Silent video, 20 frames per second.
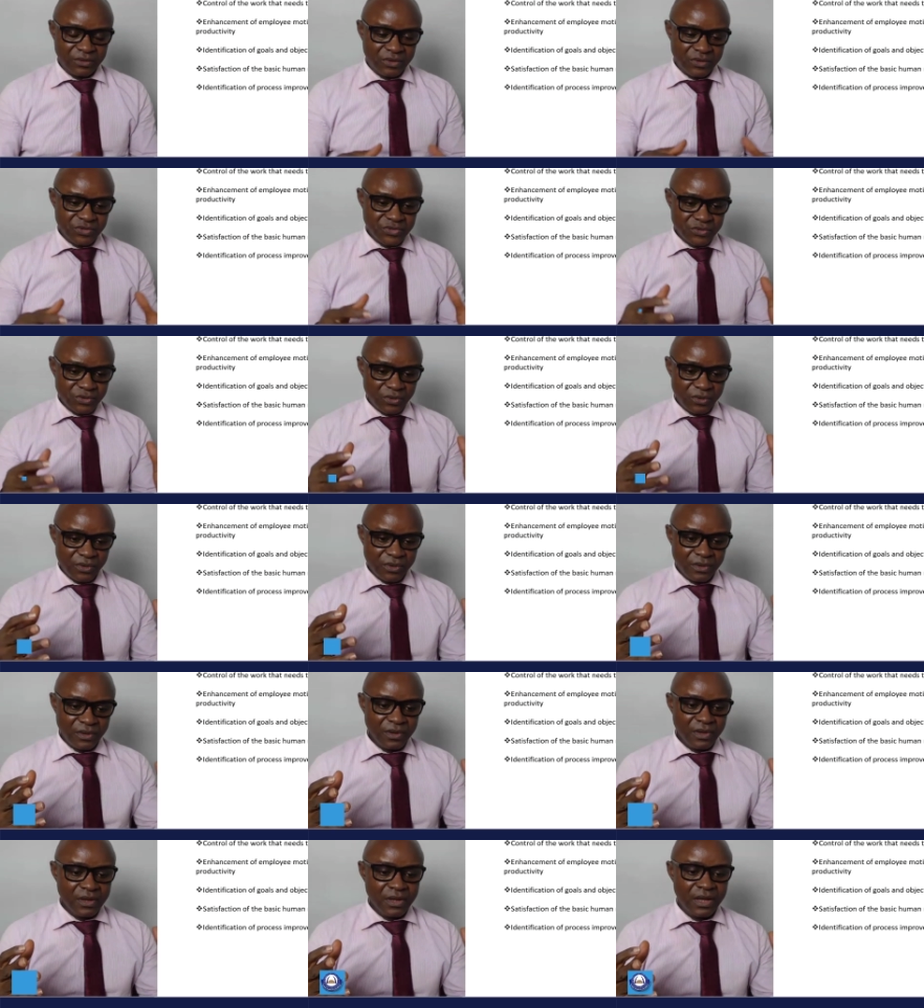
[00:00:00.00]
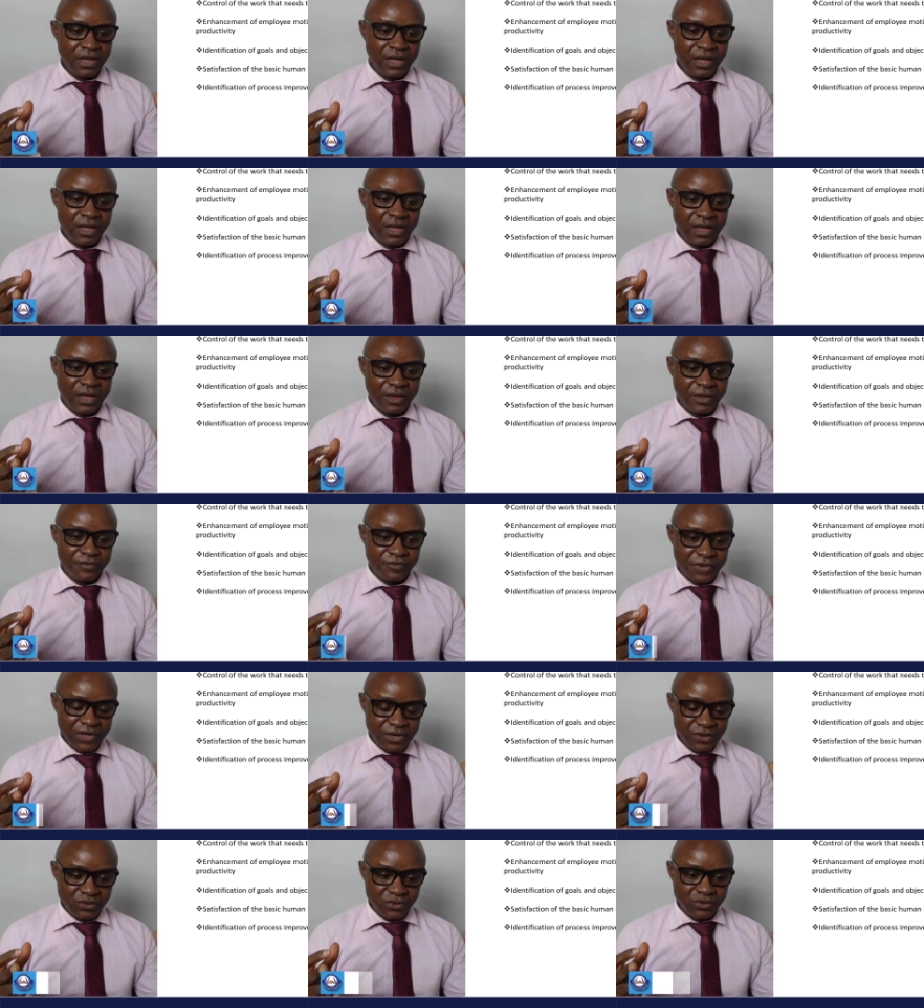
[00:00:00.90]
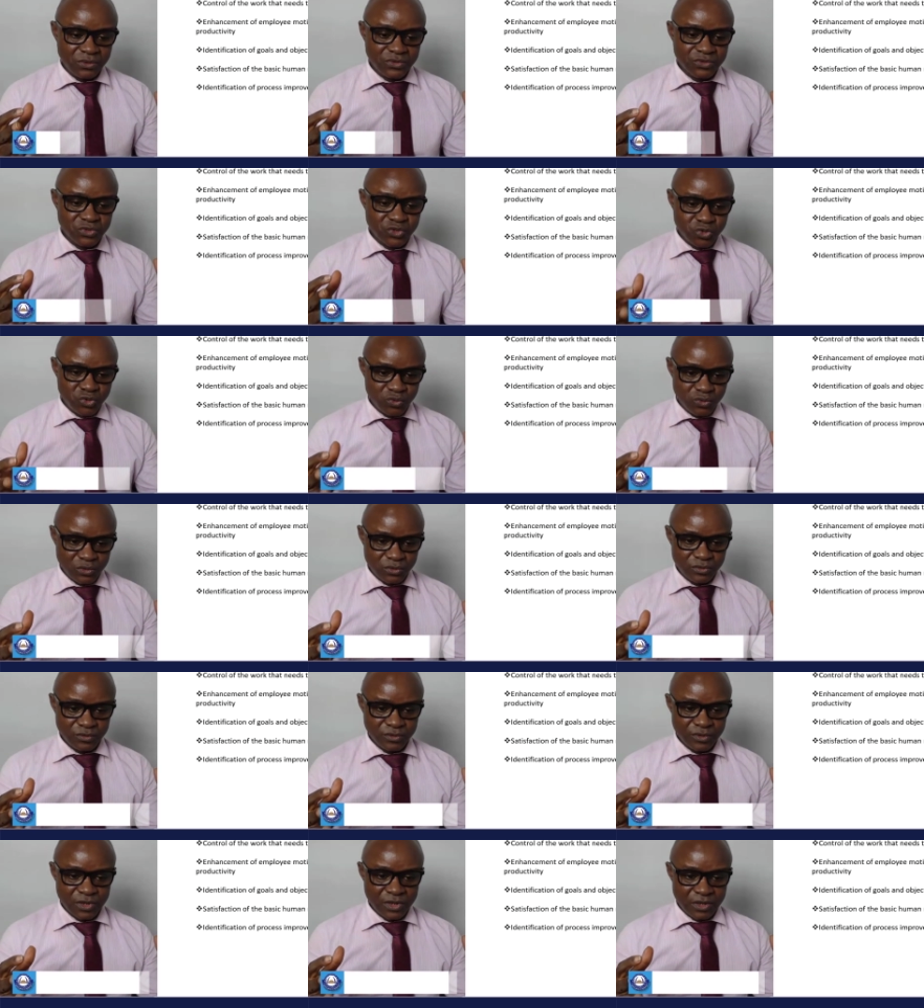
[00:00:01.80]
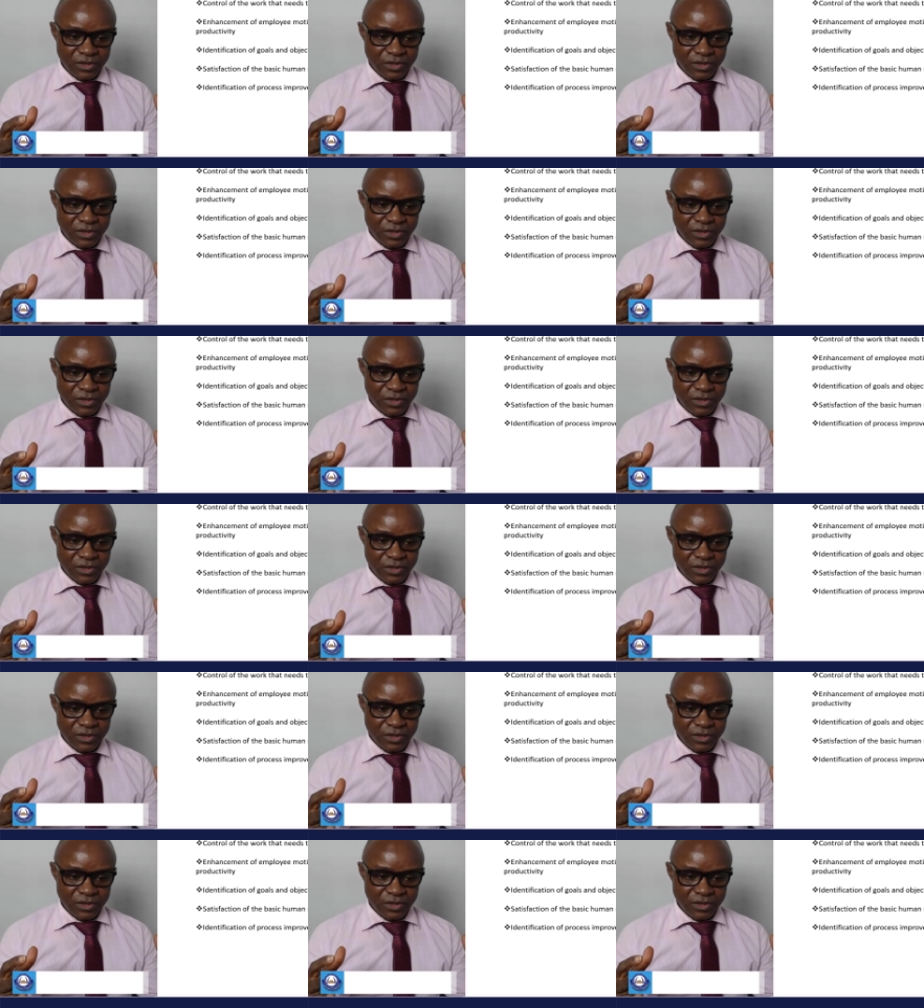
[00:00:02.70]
also a very good tool